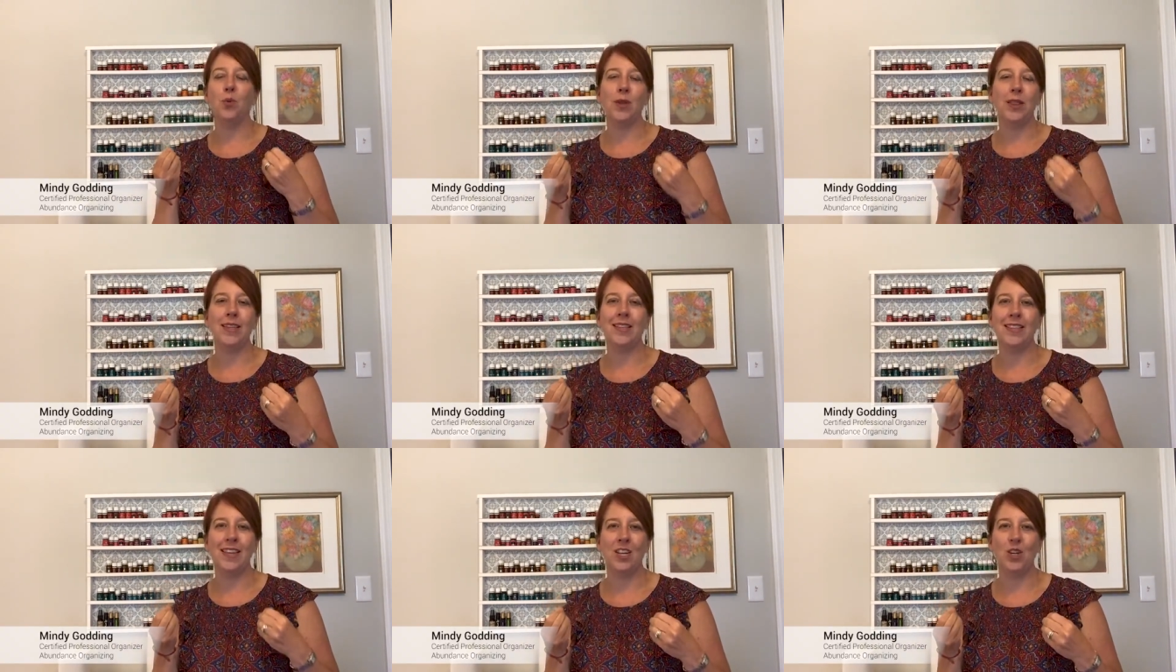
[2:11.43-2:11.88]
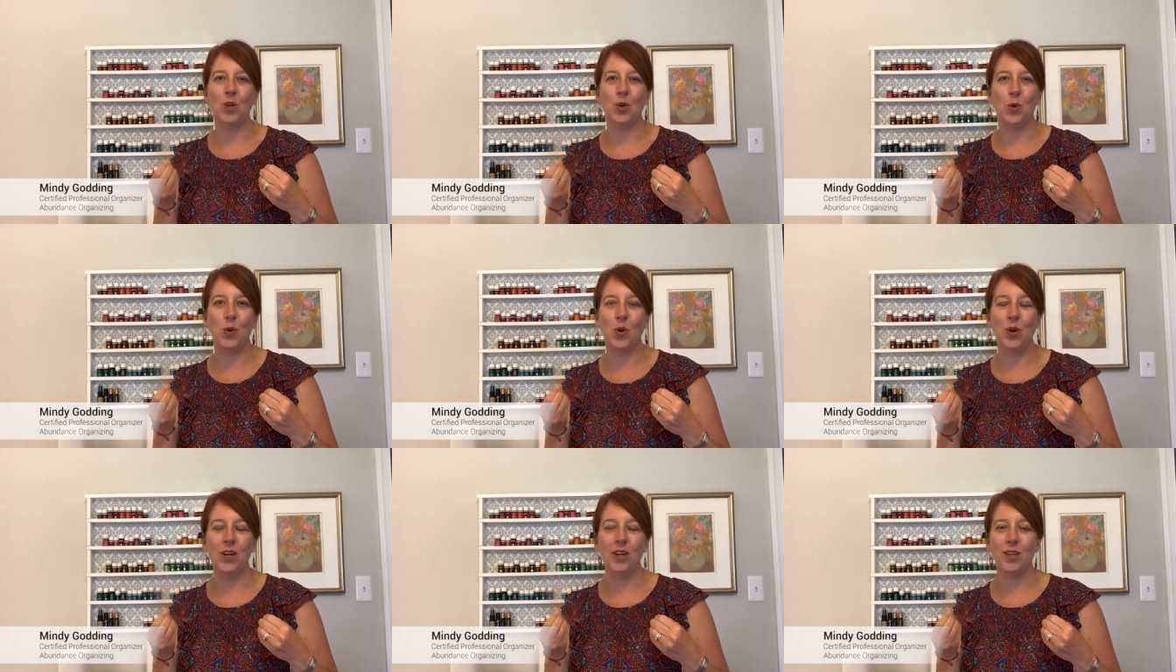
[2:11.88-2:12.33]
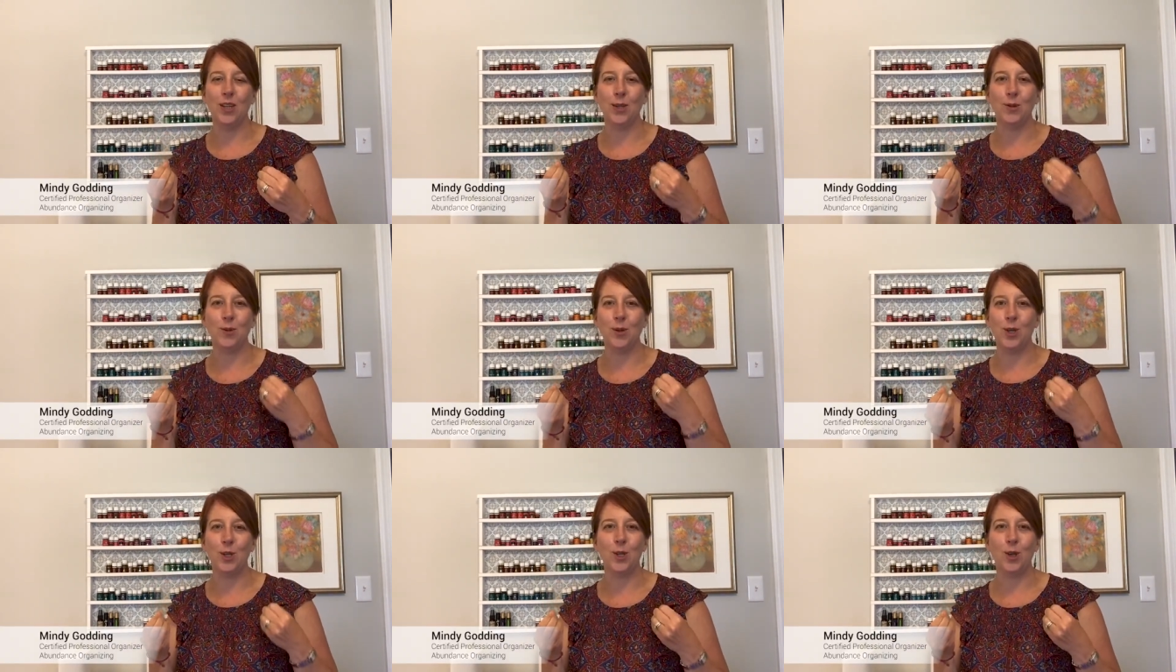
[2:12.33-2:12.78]
with essential oils,
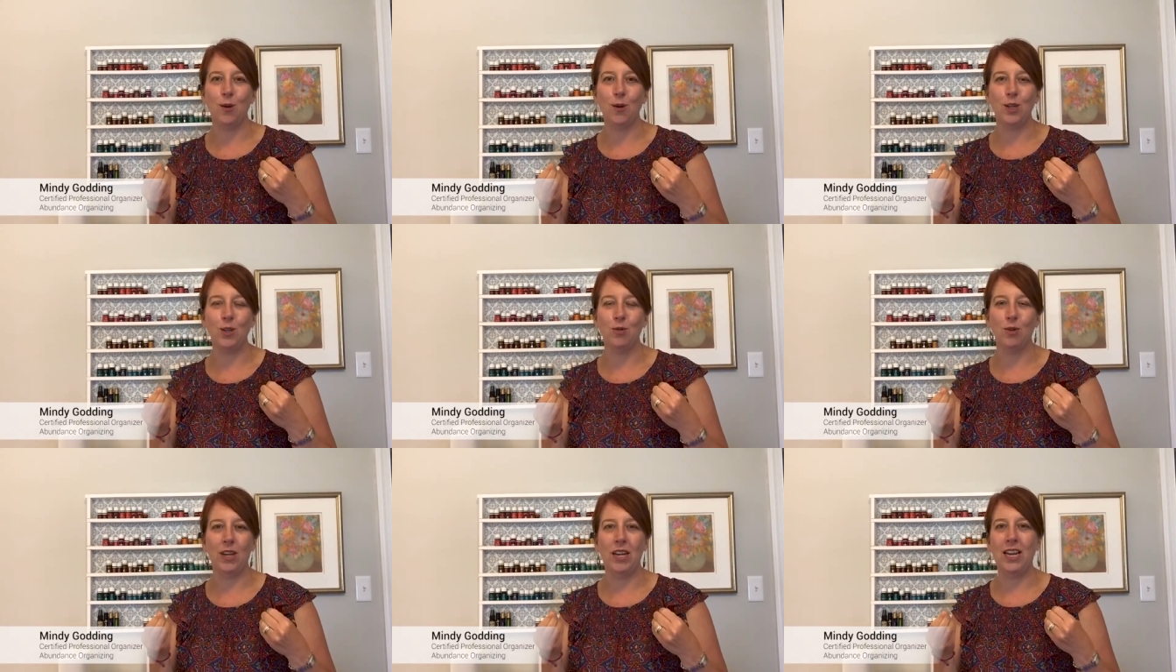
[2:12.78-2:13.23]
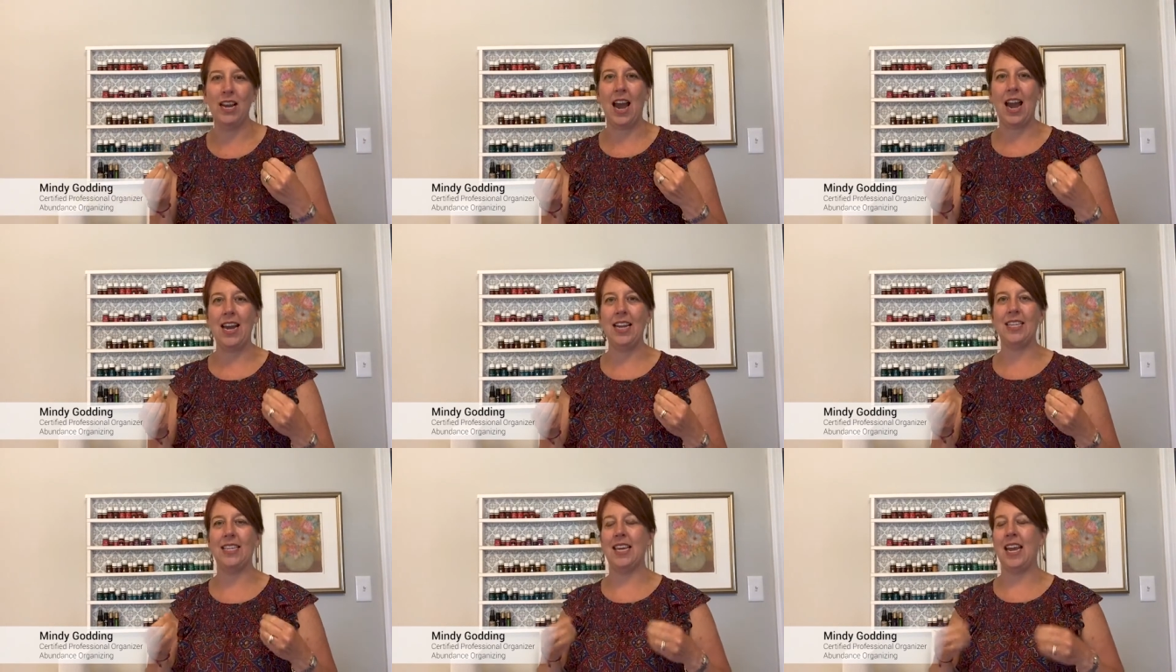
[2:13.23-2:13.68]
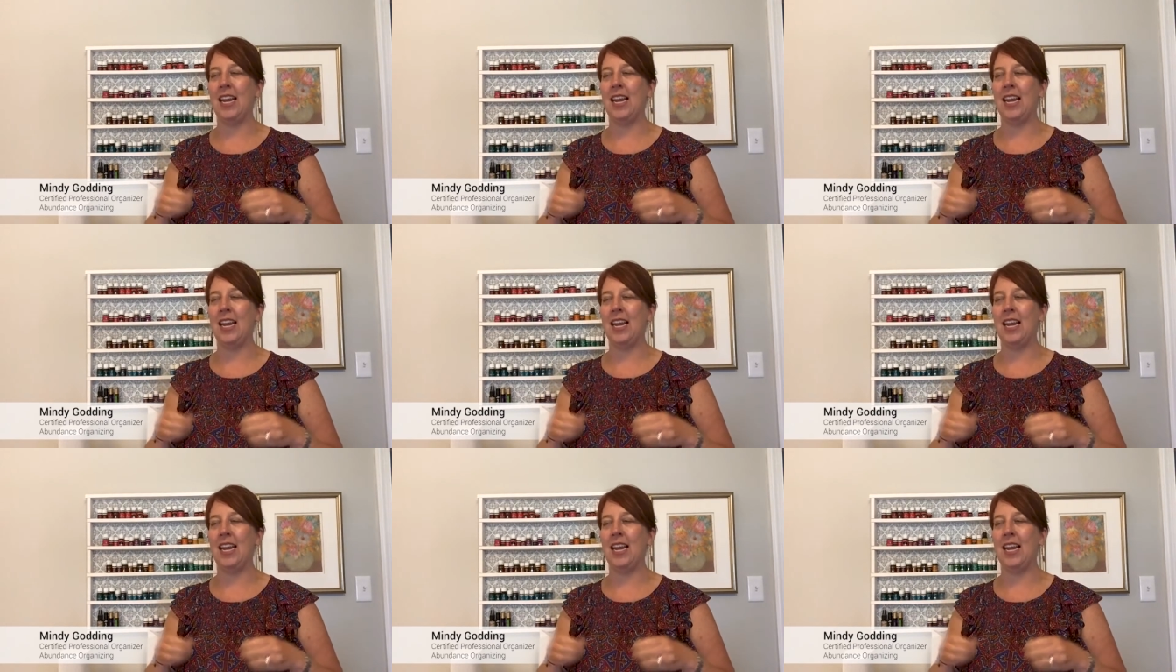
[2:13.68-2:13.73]
which is always really nice.